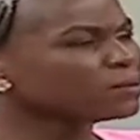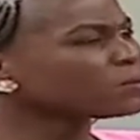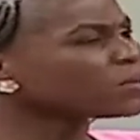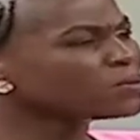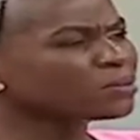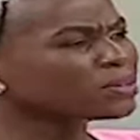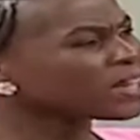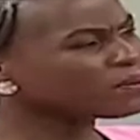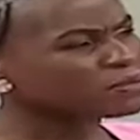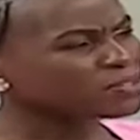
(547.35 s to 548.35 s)
were you
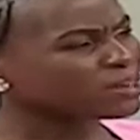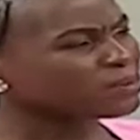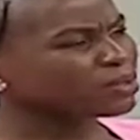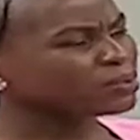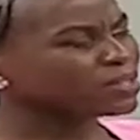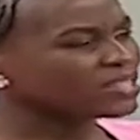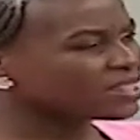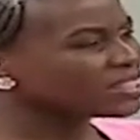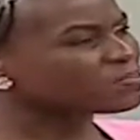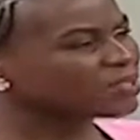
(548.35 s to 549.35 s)
looking up to someone who is
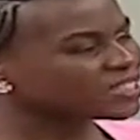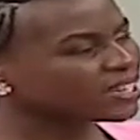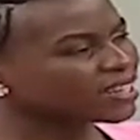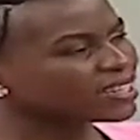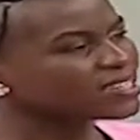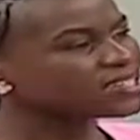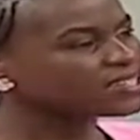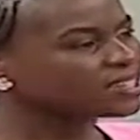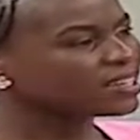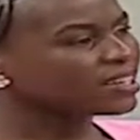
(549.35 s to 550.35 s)
in this particular
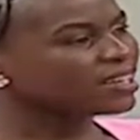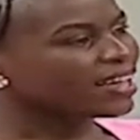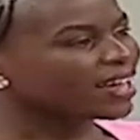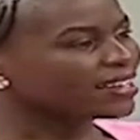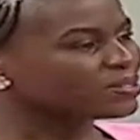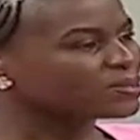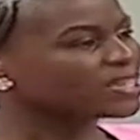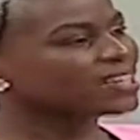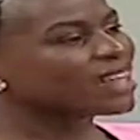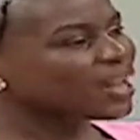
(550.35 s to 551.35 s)
industry and you
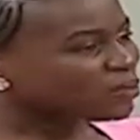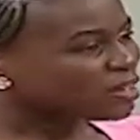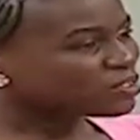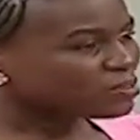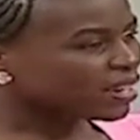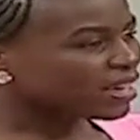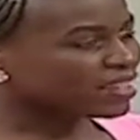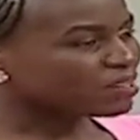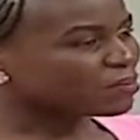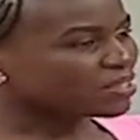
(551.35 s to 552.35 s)
said, I want to be like
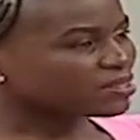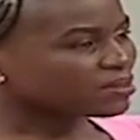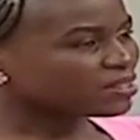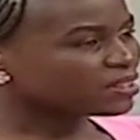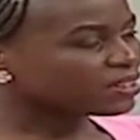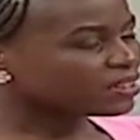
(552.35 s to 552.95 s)
that person? I must